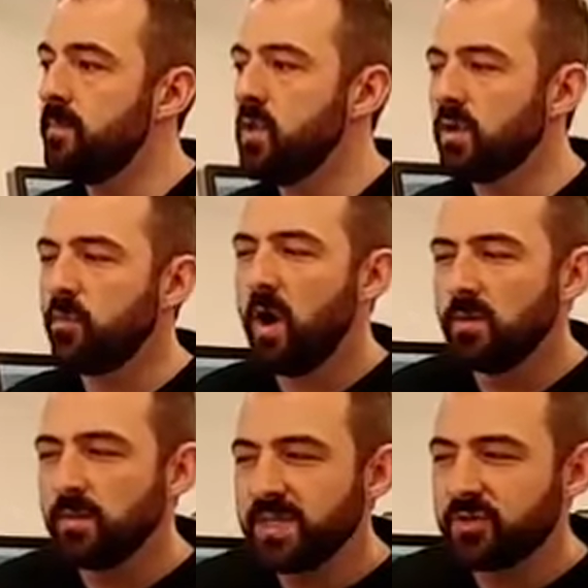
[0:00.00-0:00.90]
You could
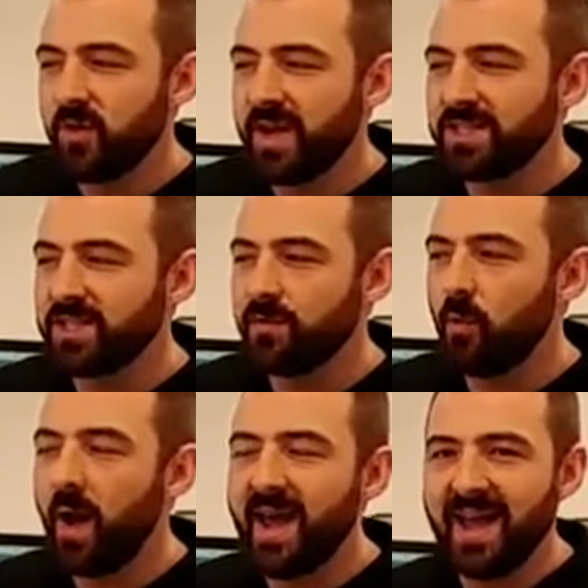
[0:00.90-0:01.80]
probably stretch the
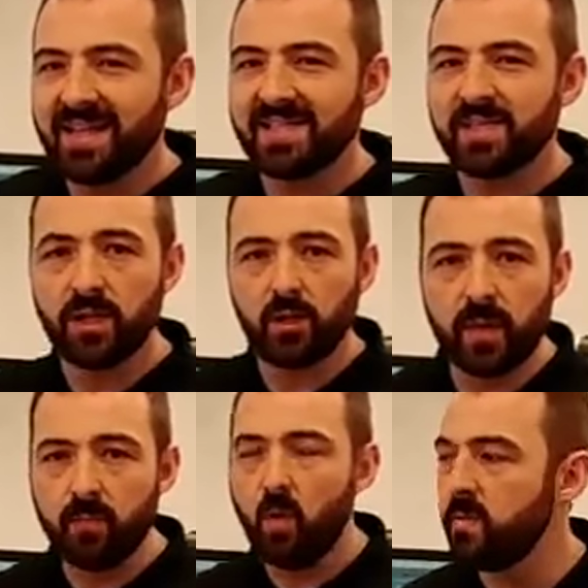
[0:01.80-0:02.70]
y-axis a little
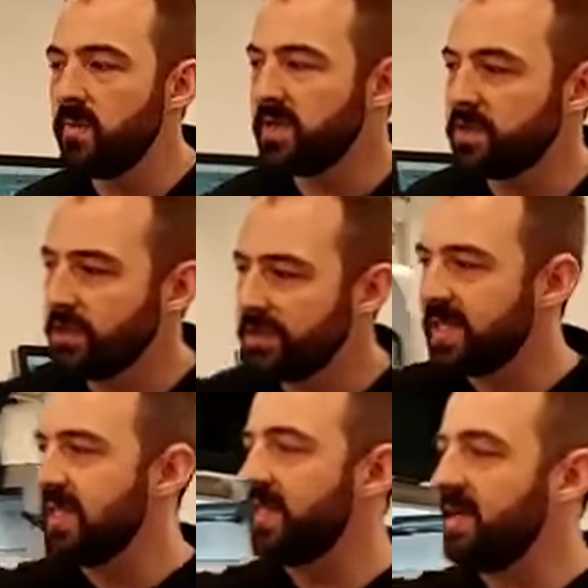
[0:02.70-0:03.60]
bit more, but as you can
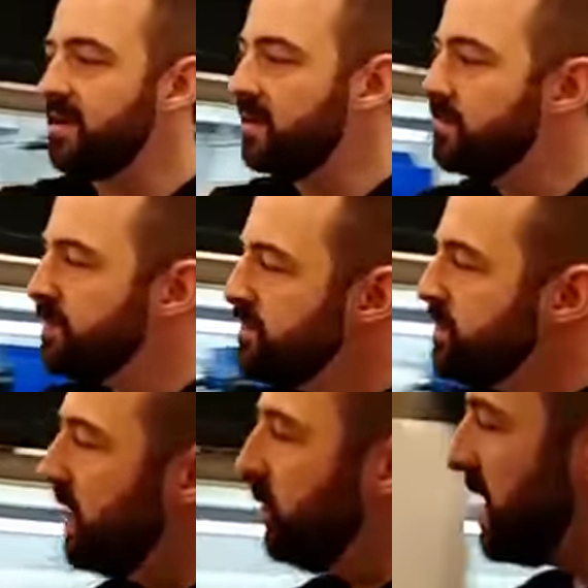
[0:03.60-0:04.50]
see here,
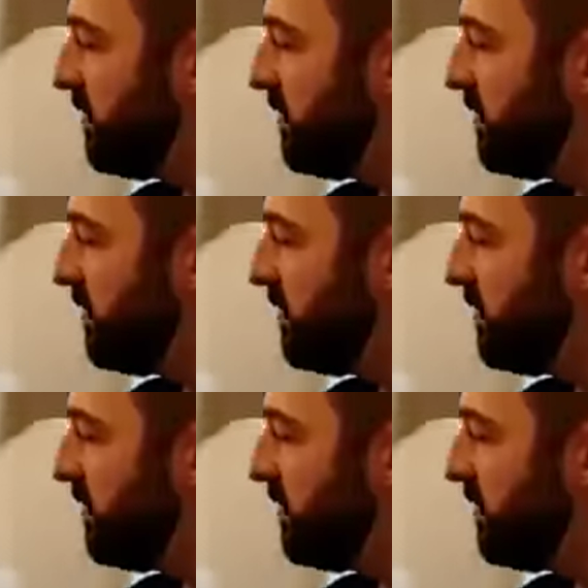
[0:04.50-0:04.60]
we